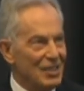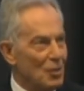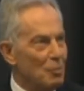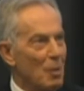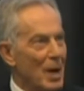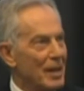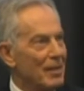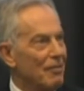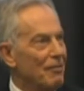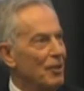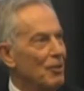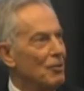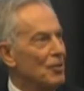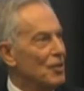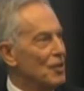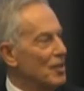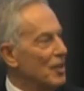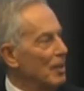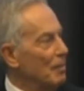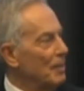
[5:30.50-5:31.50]
where the future
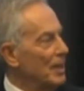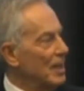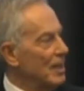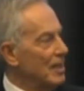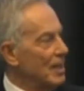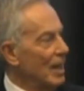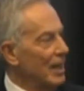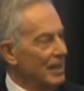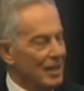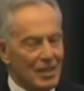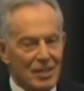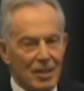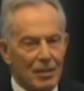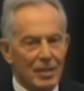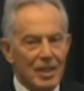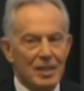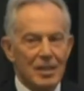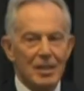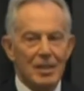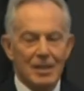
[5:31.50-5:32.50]
is going to be decided. So
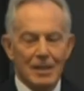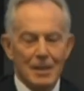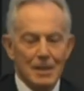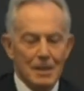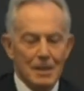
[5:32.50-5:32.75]
this is,